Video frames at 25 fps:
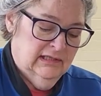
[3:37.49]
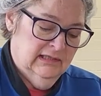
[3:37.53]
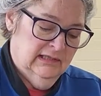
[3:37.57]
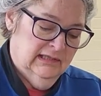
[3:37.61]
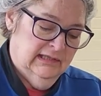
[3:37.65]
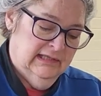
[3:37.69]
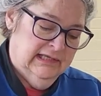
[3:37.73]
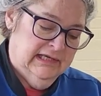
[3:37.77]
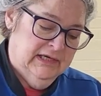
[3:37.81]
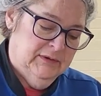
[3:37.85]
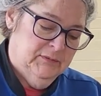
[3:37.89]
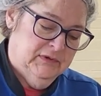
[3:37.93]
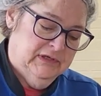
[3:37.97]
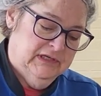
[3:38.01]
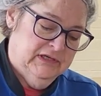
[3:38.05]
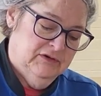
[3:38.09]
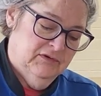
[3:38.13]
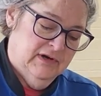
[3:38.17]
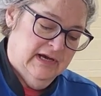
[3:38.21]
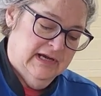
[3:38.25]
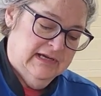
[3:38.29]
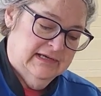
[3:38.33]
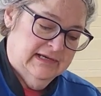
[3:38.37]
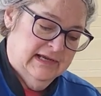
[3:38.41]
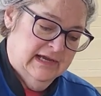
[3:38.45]
liquidy
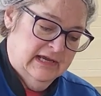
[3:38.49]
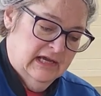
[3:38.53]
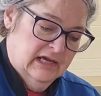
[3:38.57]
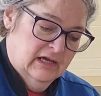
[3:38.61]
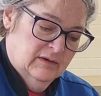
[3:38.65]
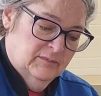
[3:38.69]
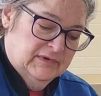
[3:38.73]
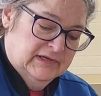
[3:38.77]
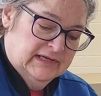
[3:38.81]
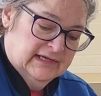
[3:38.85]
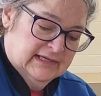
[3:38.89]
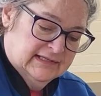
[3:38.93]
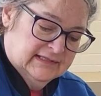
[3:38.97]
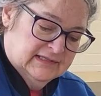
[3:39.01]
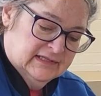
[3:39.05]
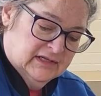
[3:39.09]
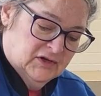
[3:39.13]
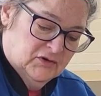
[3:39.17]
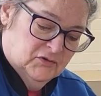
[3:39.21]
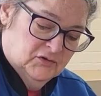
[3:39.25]
right now because the